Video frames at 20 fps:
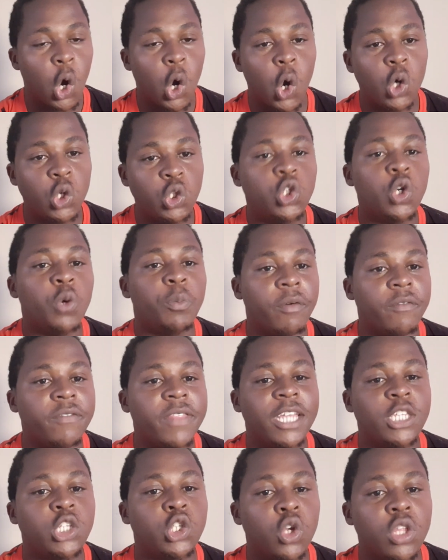On top of
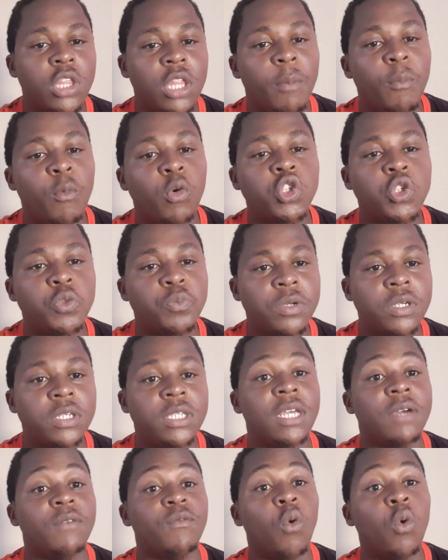that, Tottenham
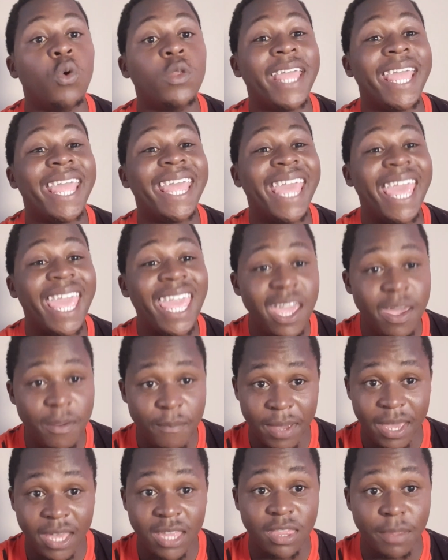Hotspurs have won a
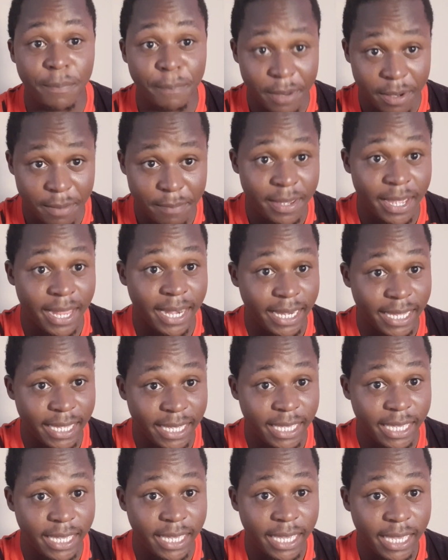game in the Premier
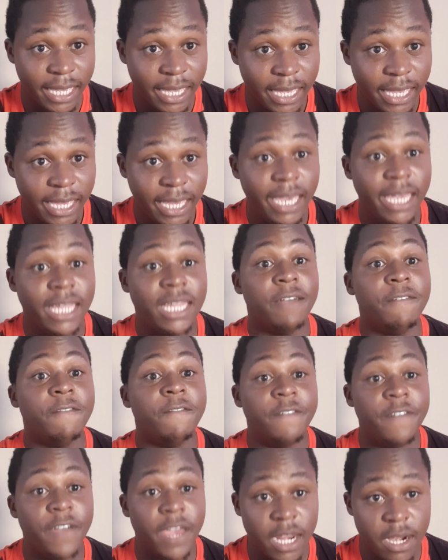League in a
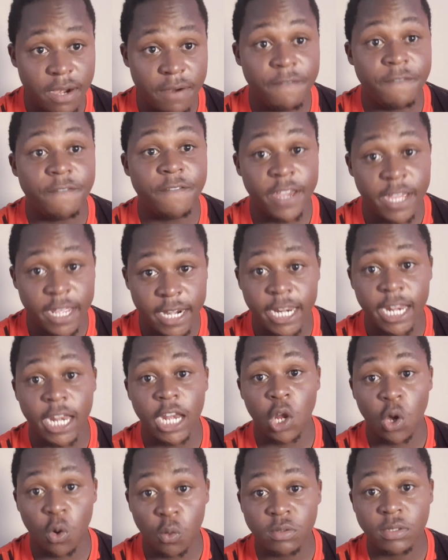very, very
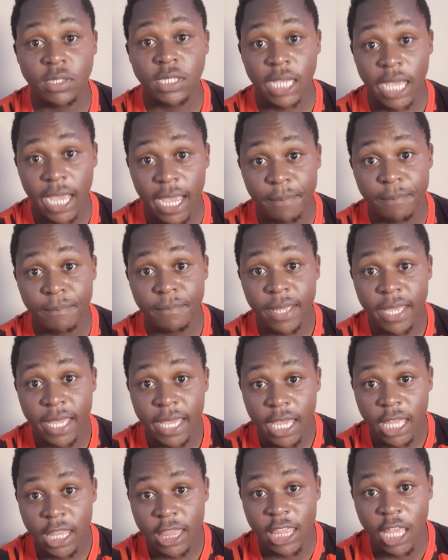long time.
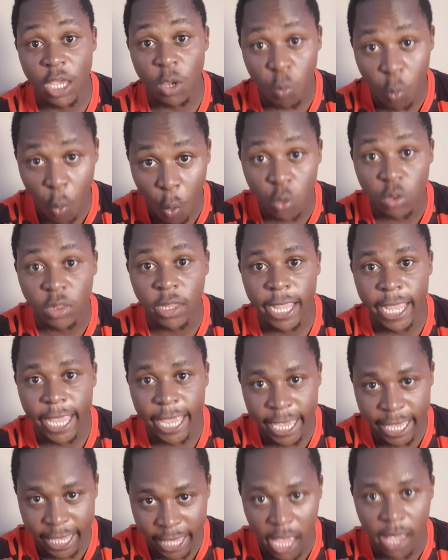They won
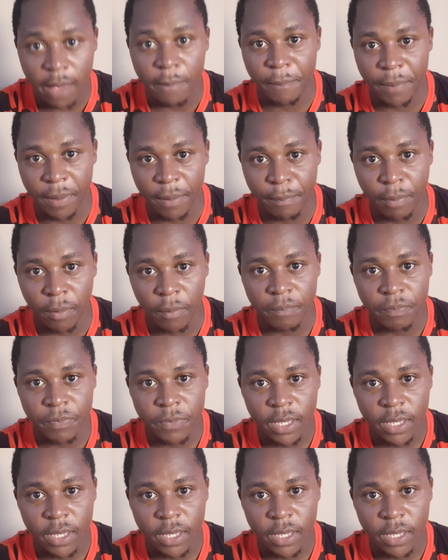a game, people.